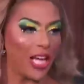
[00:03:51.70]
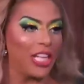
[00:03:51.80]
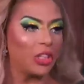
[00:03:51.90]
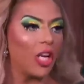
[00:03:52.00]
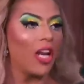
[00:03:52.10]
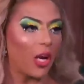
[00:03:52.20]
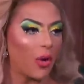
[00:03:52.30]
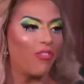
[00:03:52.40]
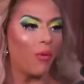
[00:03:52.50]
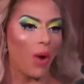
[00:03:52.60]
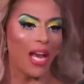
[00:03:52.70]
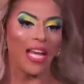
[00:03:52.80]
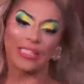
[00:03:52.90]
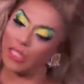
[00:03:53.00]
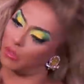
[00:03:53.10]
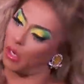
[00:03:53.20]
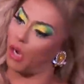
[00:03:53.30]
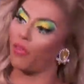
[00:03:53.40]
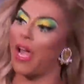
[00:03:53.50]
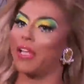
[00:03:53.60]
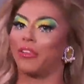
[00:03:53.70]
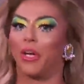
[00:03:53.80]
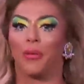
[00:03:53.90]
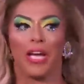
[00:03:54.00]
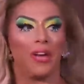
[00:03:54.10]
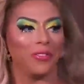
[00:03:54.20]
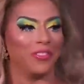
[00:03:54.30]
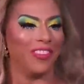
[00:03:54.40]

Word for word: Shangela Laquifa Wadley." I said, all right, there we go.